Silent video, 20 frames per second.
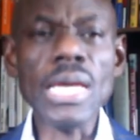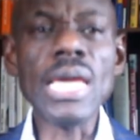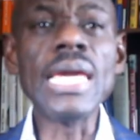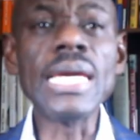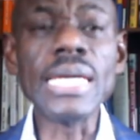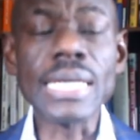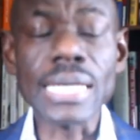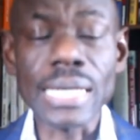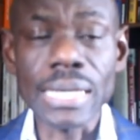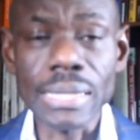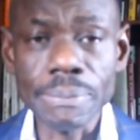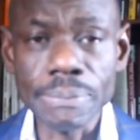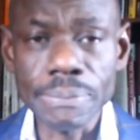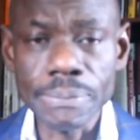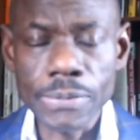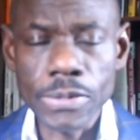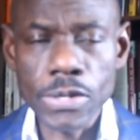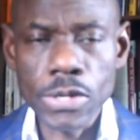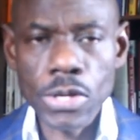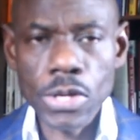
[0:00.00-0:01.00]
income,
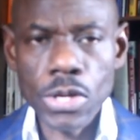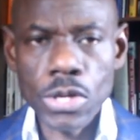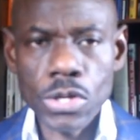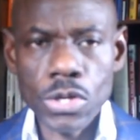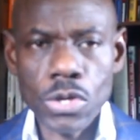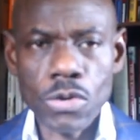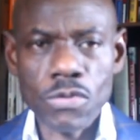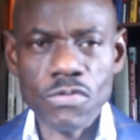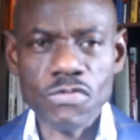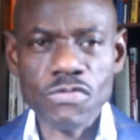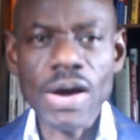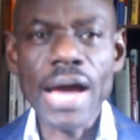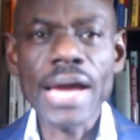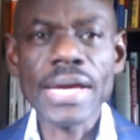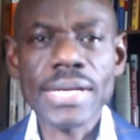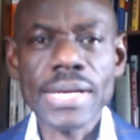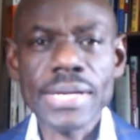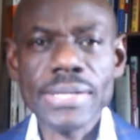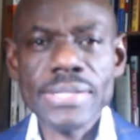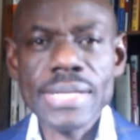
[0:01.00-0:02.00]
you
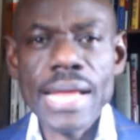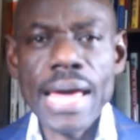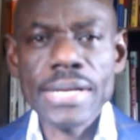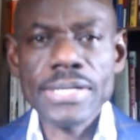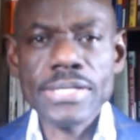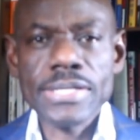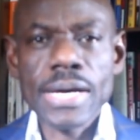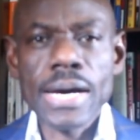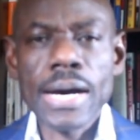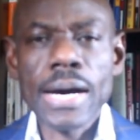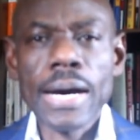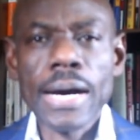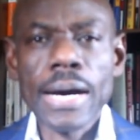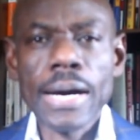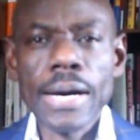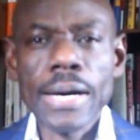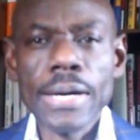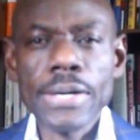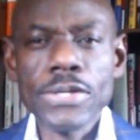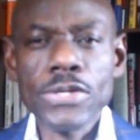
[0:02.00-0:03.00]
find out
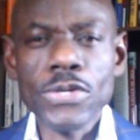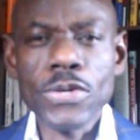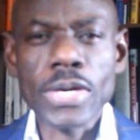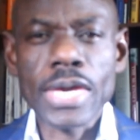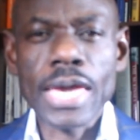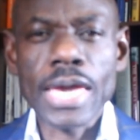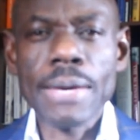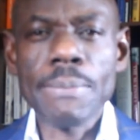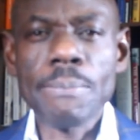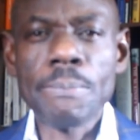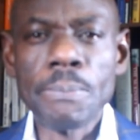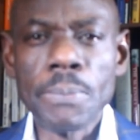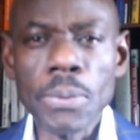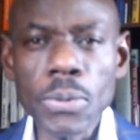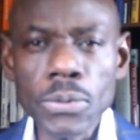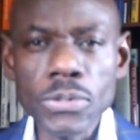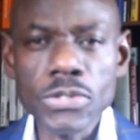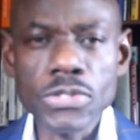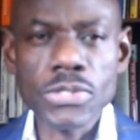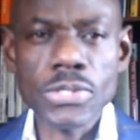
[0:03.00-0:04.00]
that you can
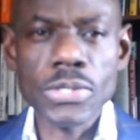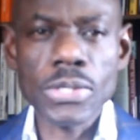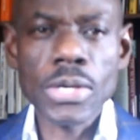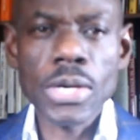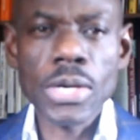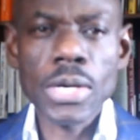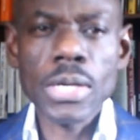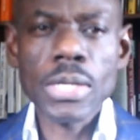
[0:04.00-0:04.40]
boost